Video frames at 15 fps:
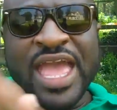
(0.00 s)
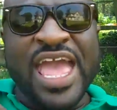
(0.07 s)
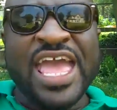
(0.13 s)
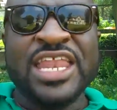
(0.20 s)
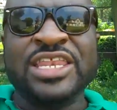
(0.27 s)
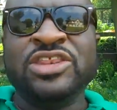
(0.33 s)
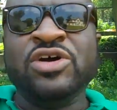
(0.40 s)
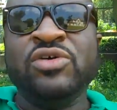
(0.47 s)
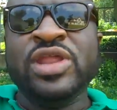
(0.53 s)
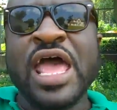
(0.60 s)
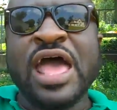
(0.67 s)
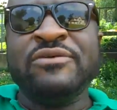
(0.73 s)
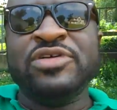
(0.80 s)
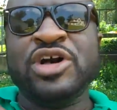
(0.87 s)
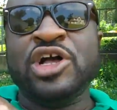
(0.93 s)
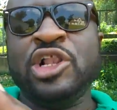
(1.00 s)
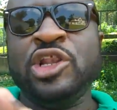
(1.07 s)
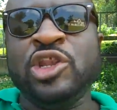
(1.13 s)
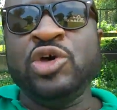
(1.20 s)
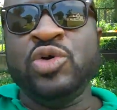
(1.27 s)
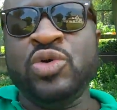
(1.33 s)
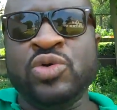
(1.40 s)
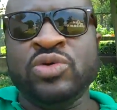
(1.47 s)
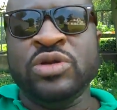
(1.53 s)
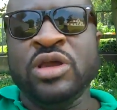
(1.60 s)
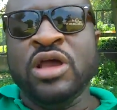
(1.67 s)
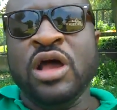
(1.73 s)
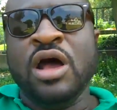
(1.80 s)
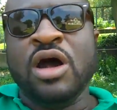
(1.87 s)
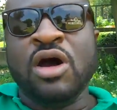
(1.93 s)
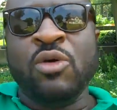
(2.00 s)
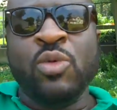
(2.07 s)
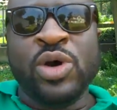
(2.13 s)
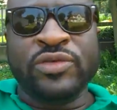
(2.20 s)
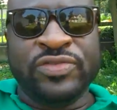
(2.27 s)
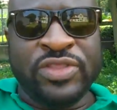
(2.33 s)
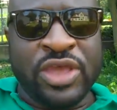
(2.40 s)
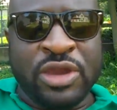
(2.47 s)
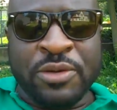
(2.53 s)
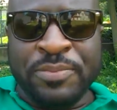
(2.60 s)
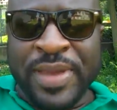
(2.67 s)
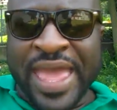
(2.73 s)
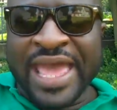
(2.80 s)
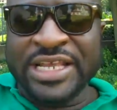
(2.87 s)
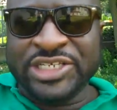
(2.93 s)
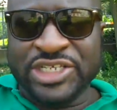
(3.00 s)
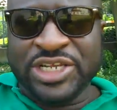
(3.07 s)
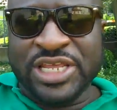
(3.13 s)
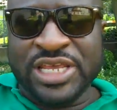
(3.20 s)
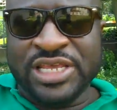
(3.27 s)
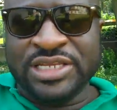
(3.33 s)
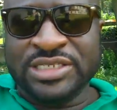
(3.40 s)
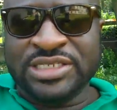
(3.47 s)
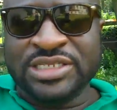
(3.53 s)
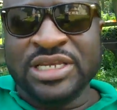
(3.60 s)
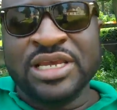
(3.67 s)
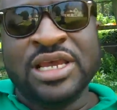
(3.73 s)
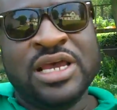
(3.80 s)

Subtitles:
And don't have a clue of what their passion is.